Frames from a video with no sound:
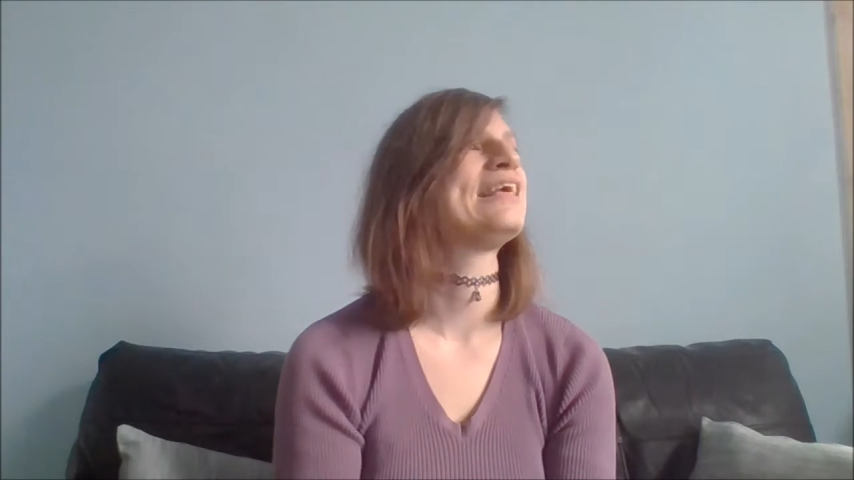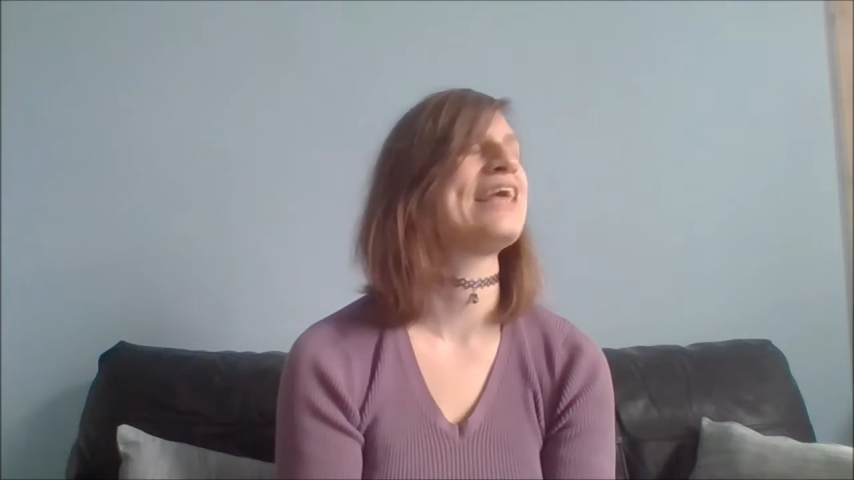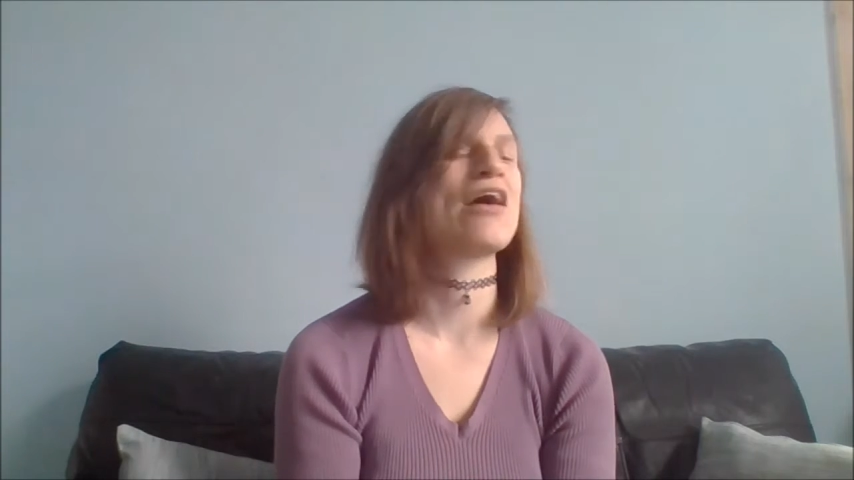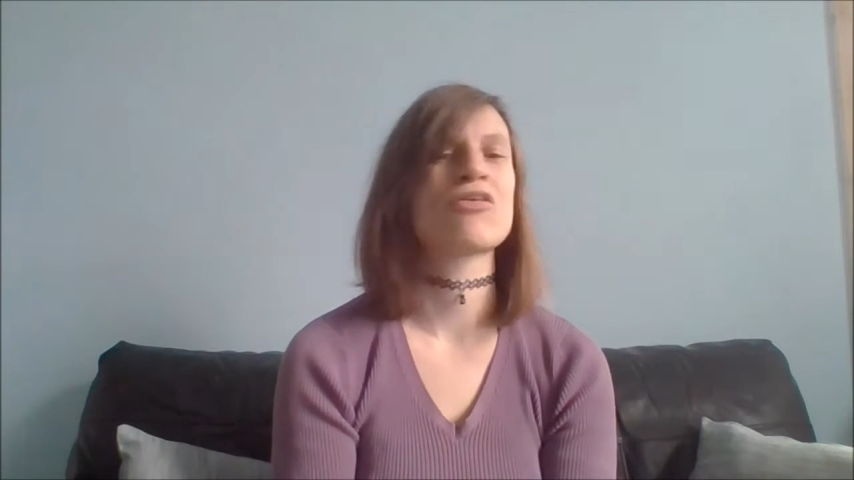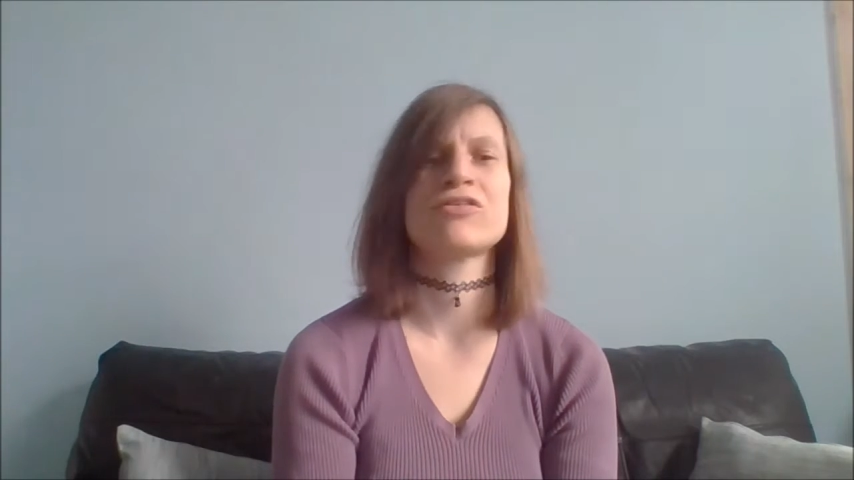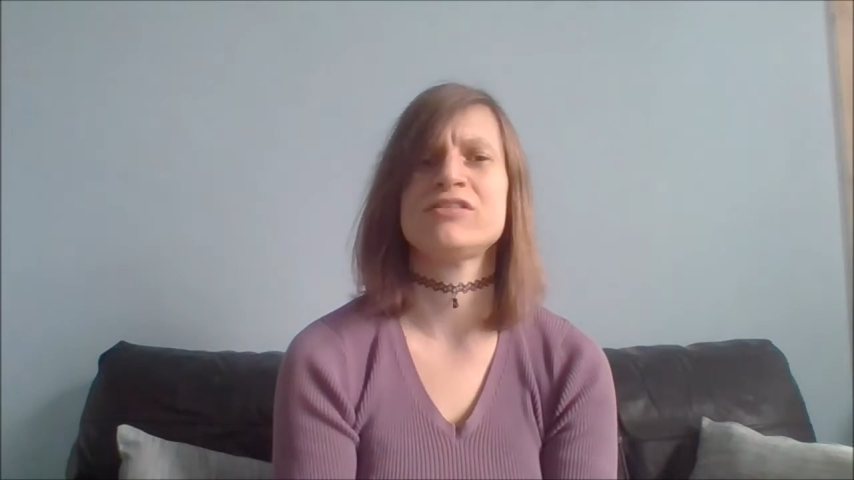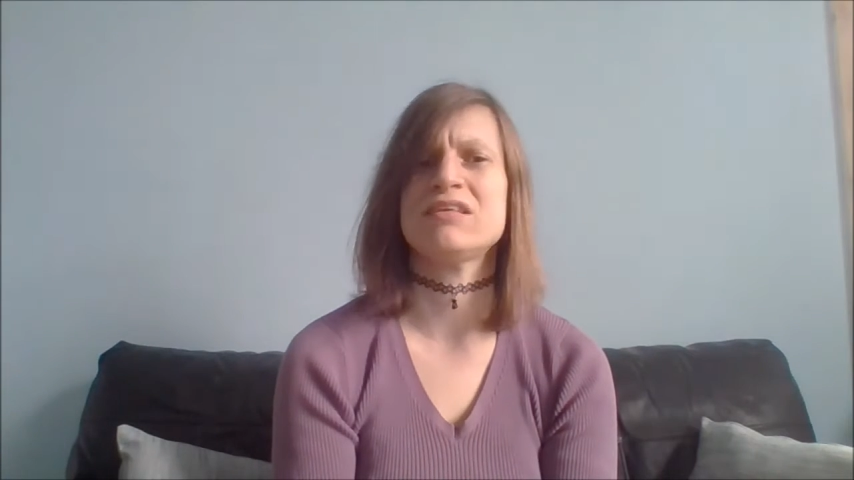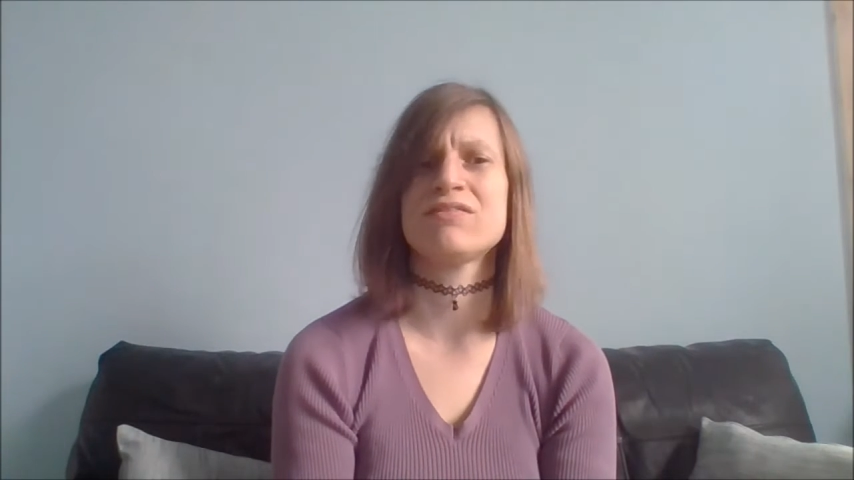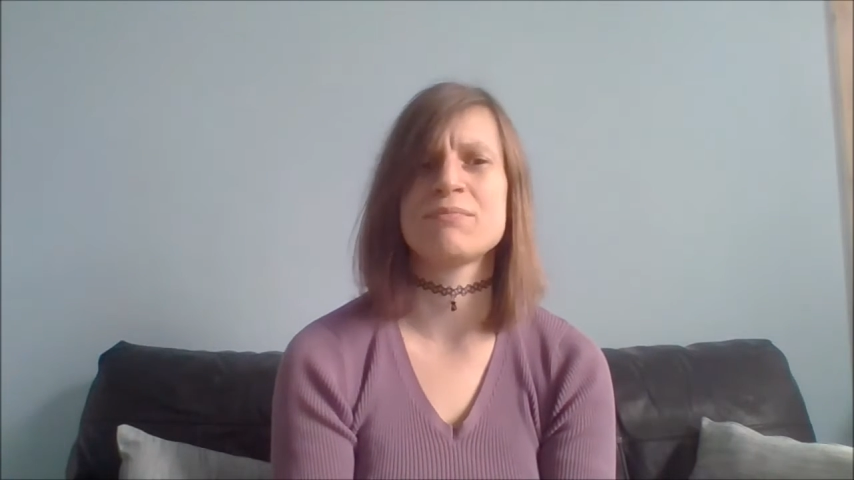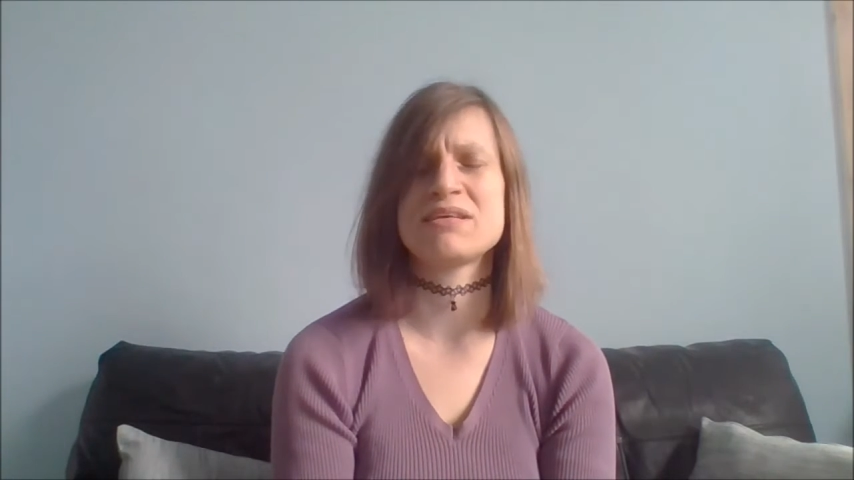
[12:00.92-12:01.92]
get across
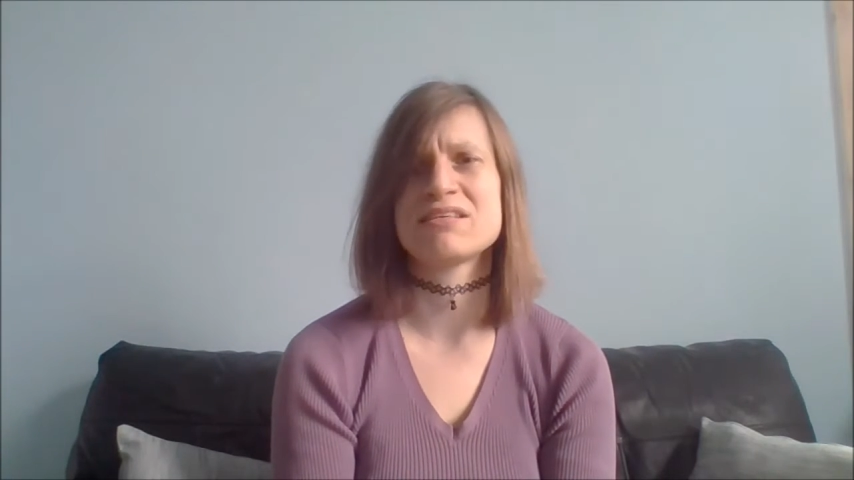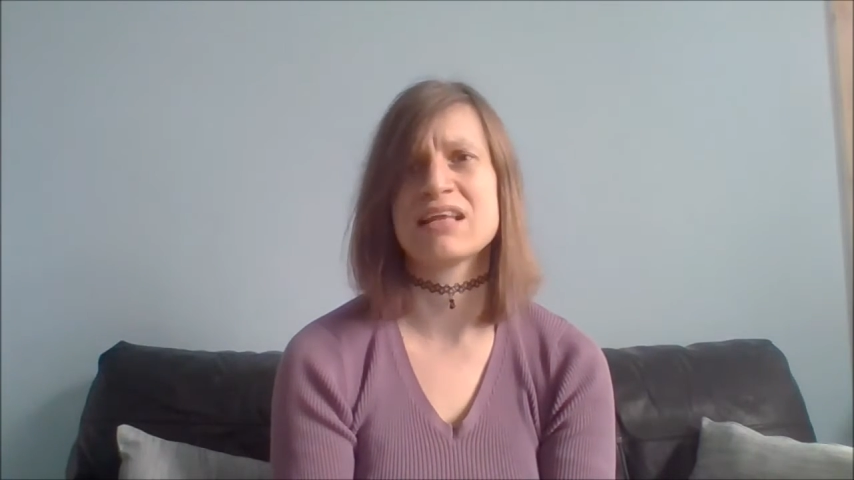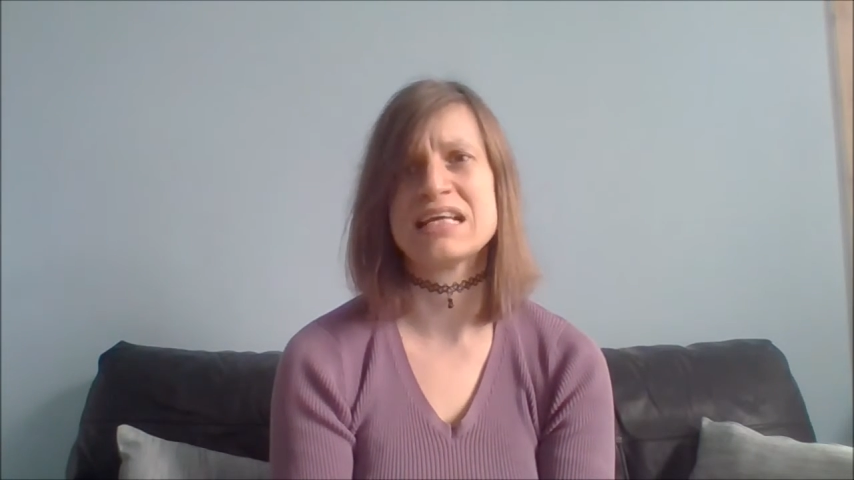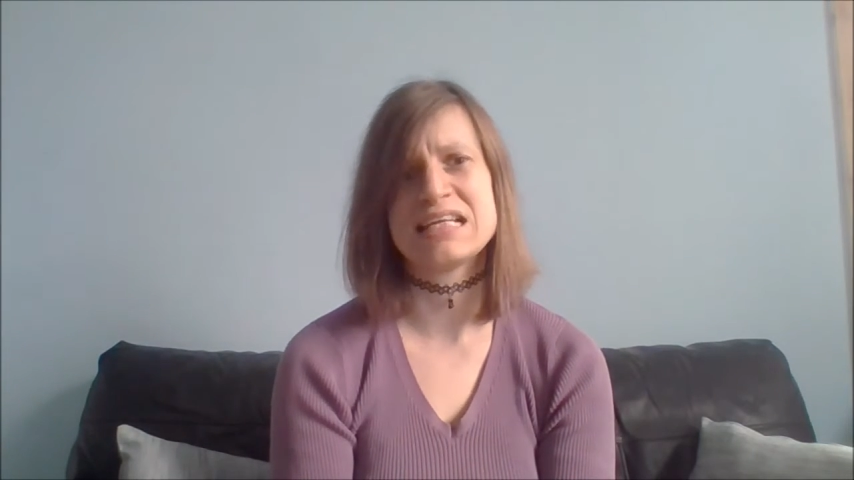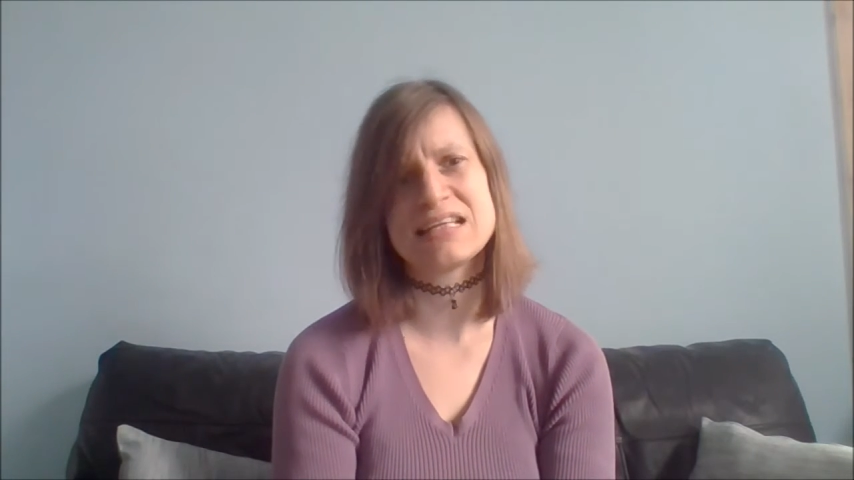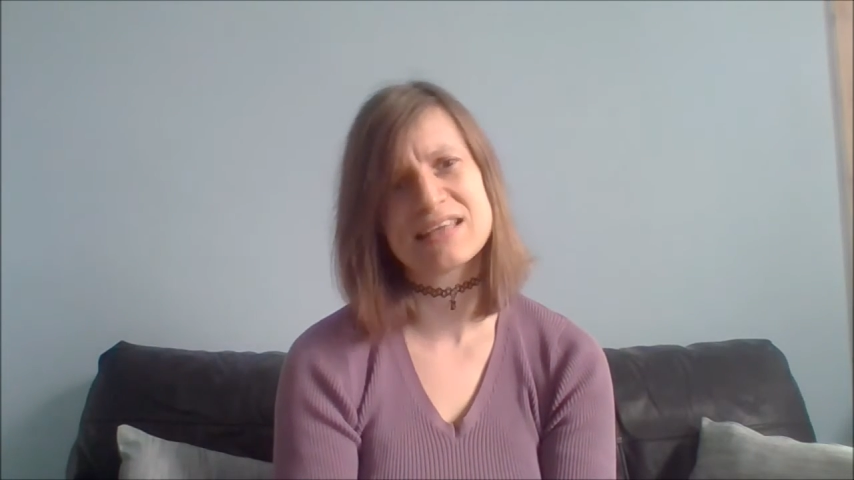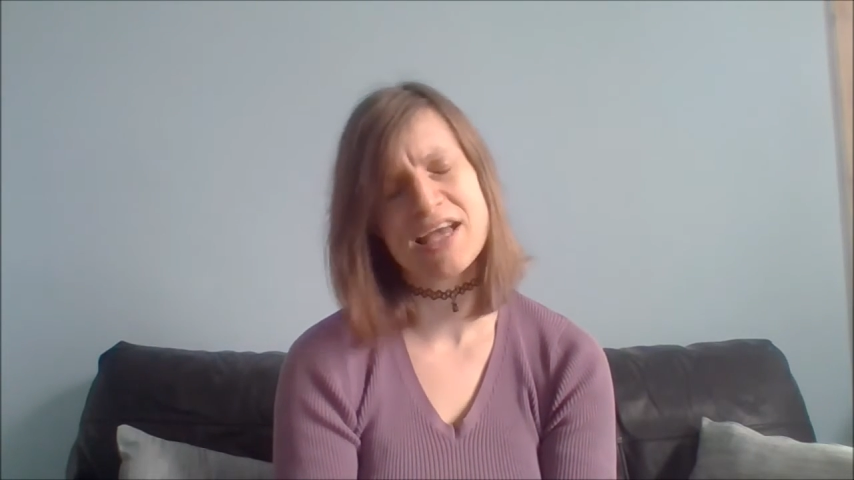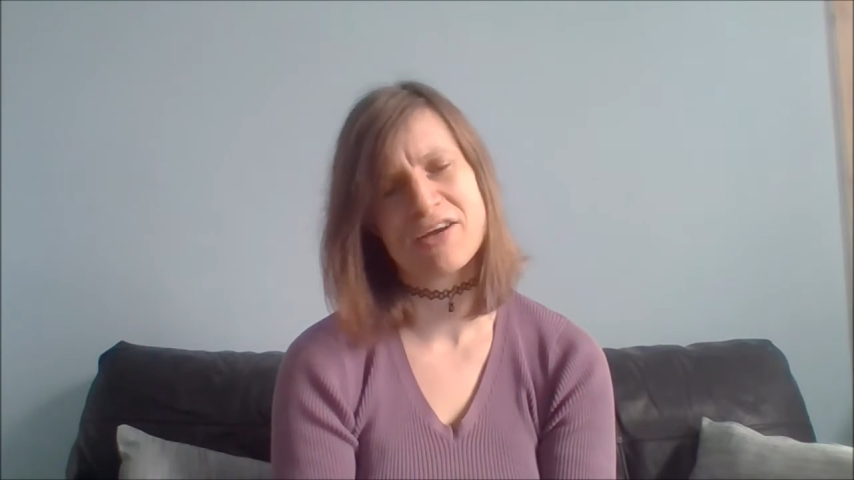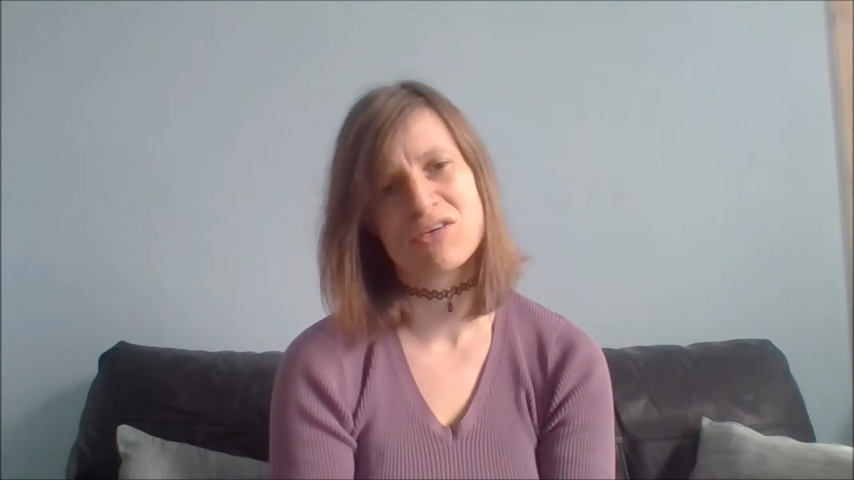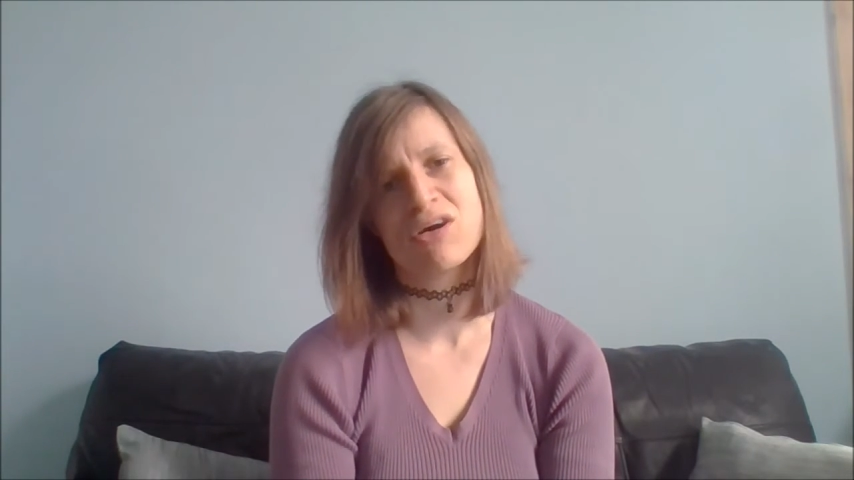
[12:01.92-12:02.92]
the information that I need to
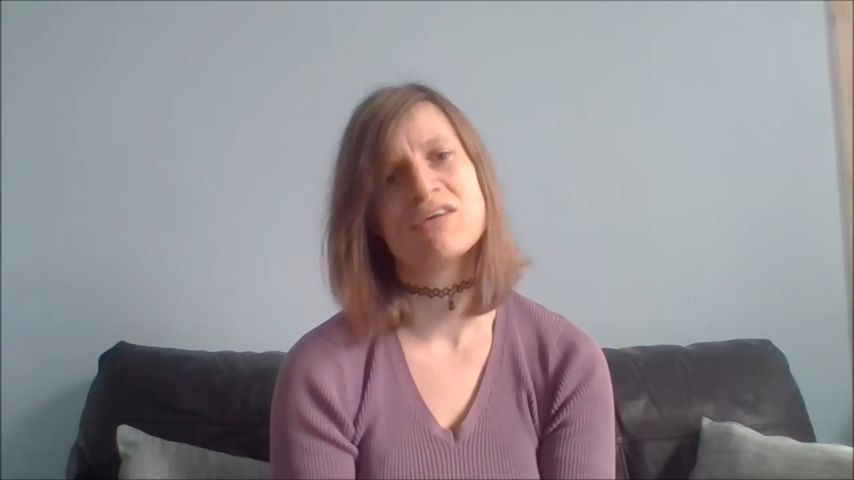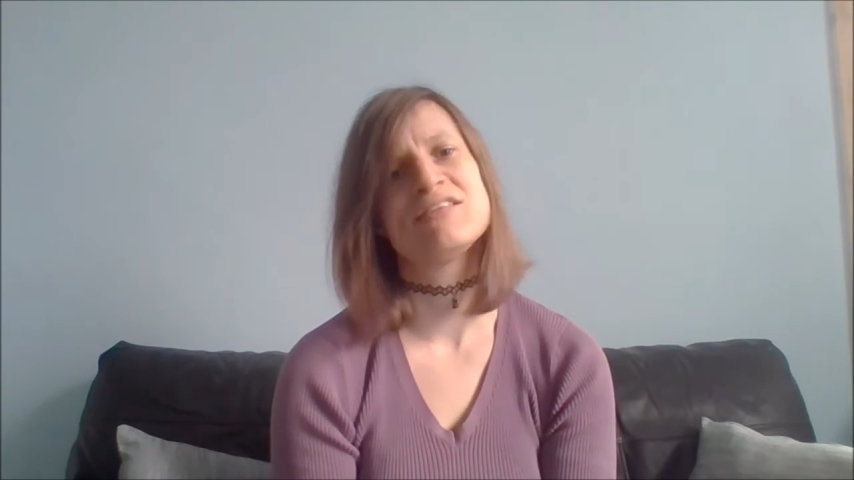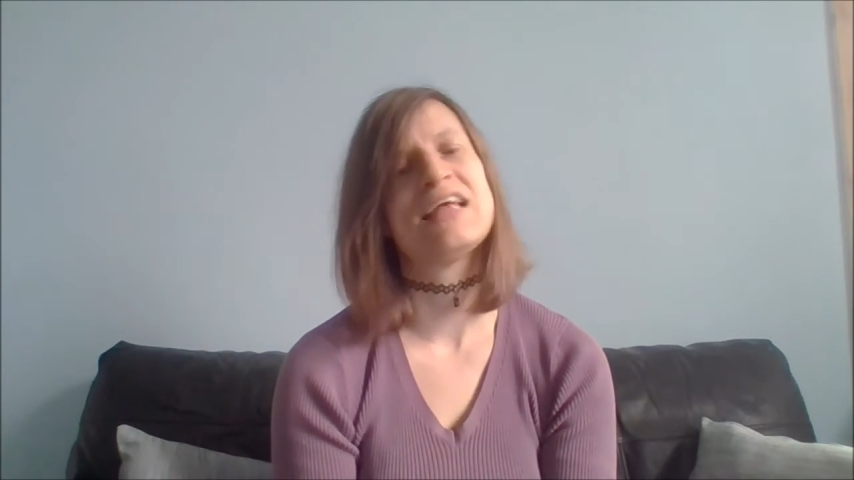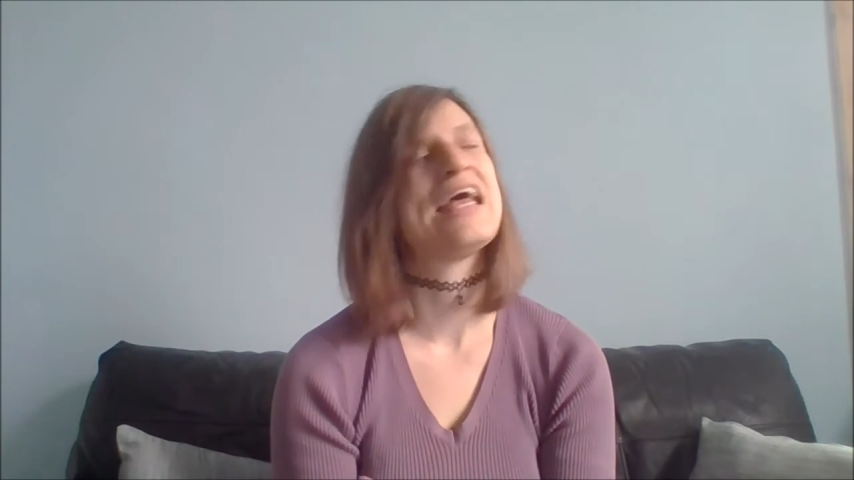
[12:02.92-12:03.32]
get across.